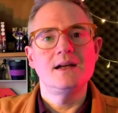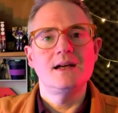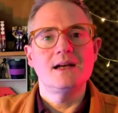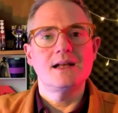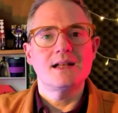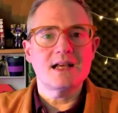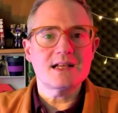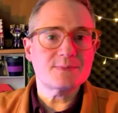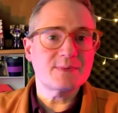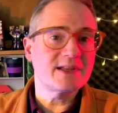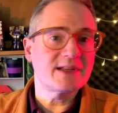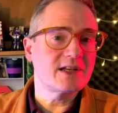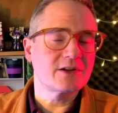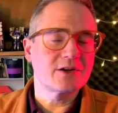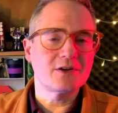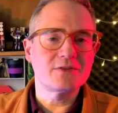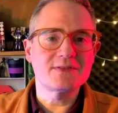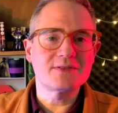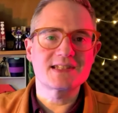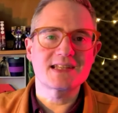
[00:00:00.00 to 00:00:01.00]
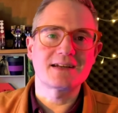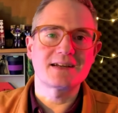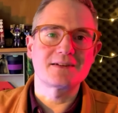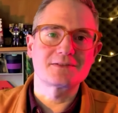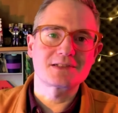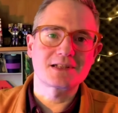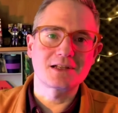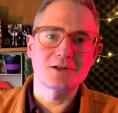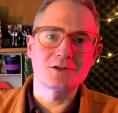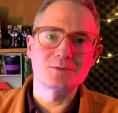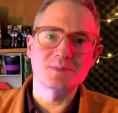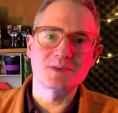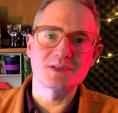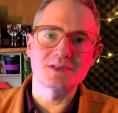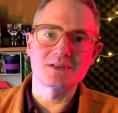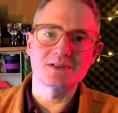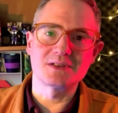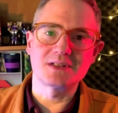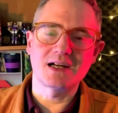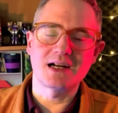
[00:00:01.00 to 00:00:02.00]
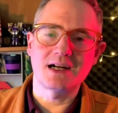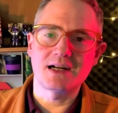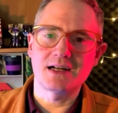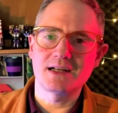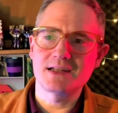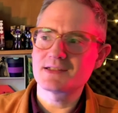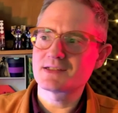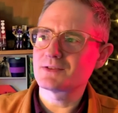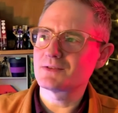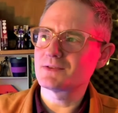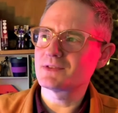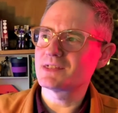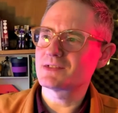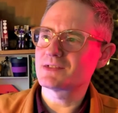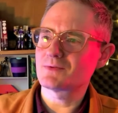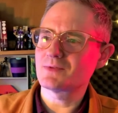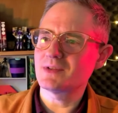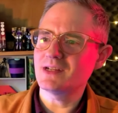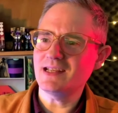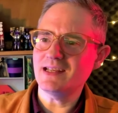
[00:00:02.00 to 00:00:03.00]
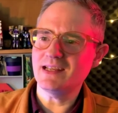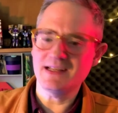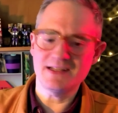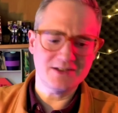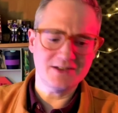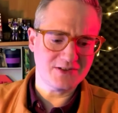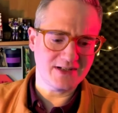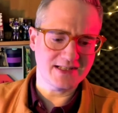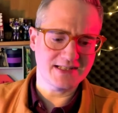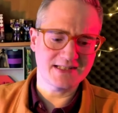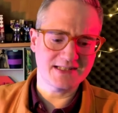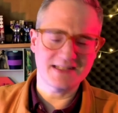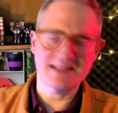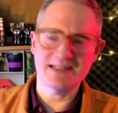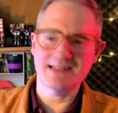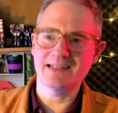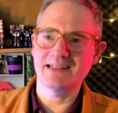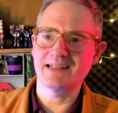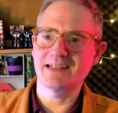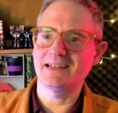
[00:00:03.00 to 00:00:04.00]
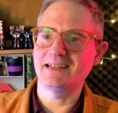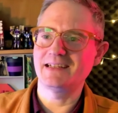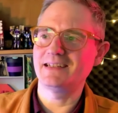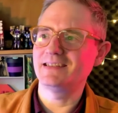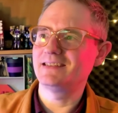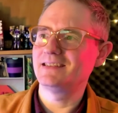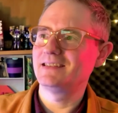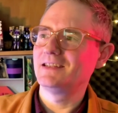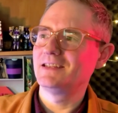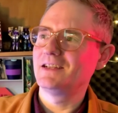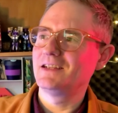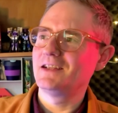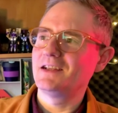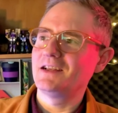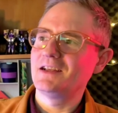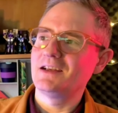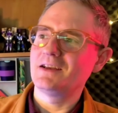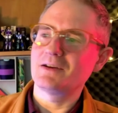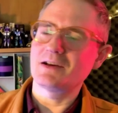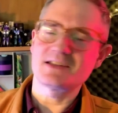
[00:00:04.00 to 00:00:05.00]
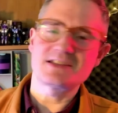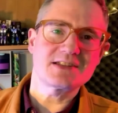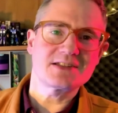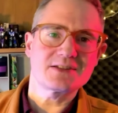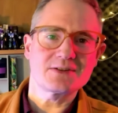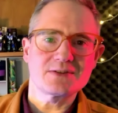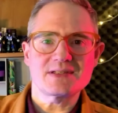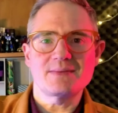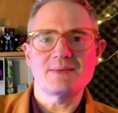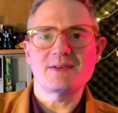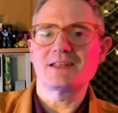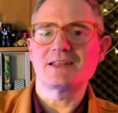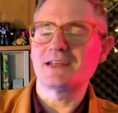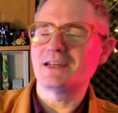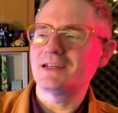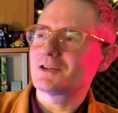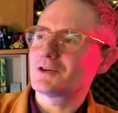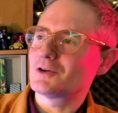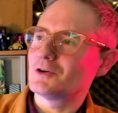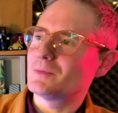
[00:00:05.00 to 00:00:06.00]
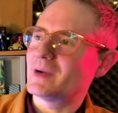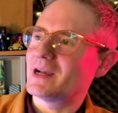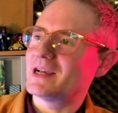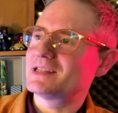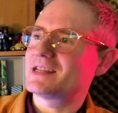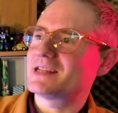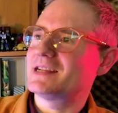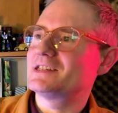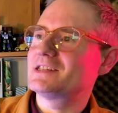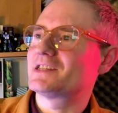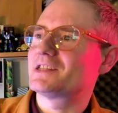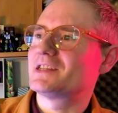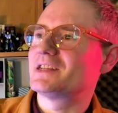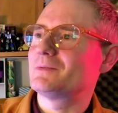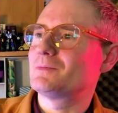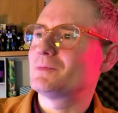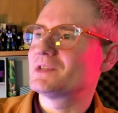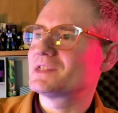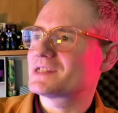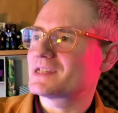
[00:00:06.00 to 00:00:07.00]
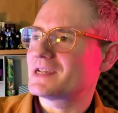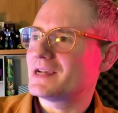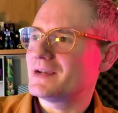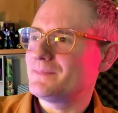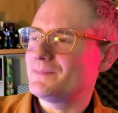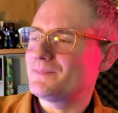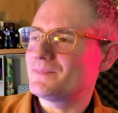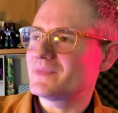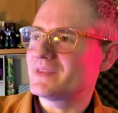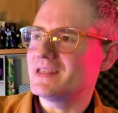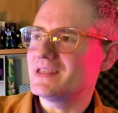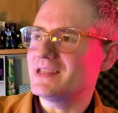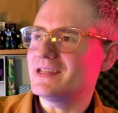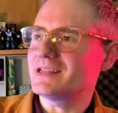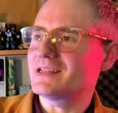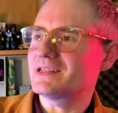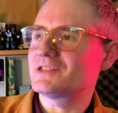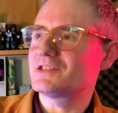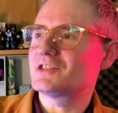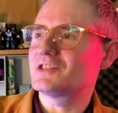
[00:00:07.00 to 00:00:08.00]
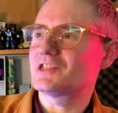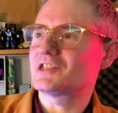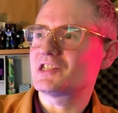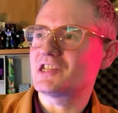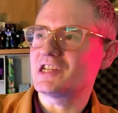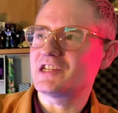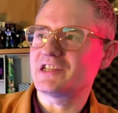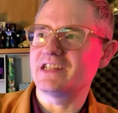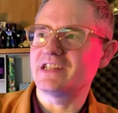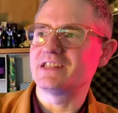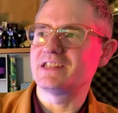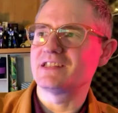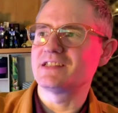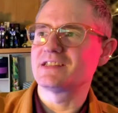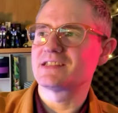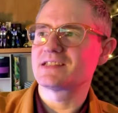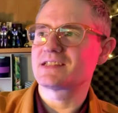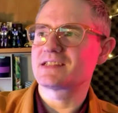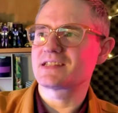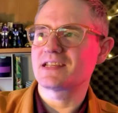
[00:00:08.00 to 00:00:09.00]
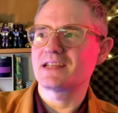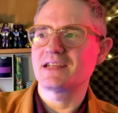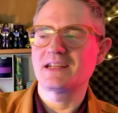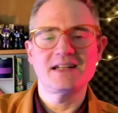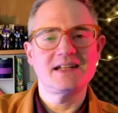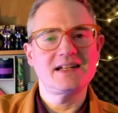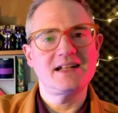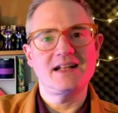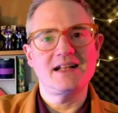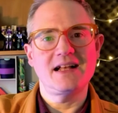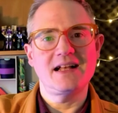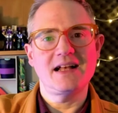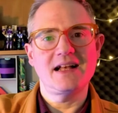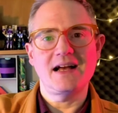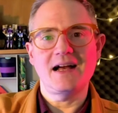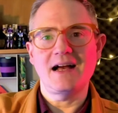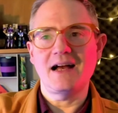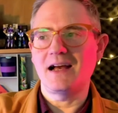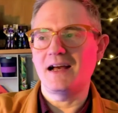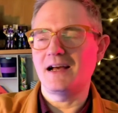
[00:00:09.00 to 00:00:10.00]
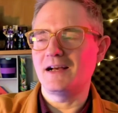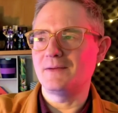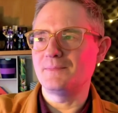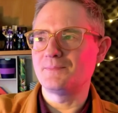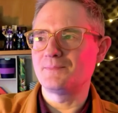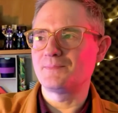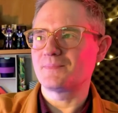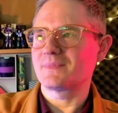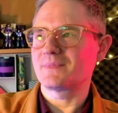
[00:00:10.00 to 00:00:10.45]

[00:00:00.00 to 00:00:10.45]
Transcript: Last week on Office Hours Global, I saw this really interesting. I just saw something that caught my attention. It was Nick Jashishin's um,